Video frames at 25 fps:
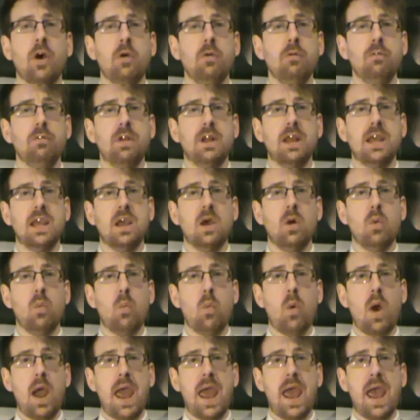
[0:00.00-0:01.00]
overly
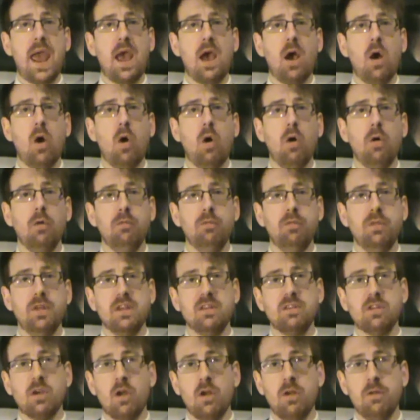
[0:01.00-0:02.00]
aware of
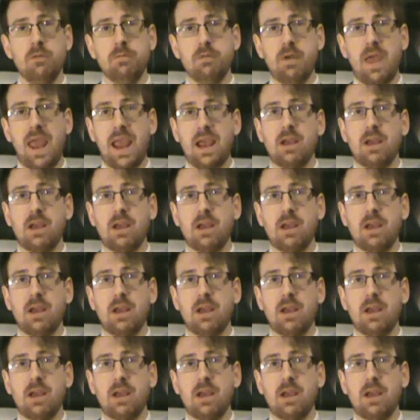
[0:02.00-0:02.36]
this kind of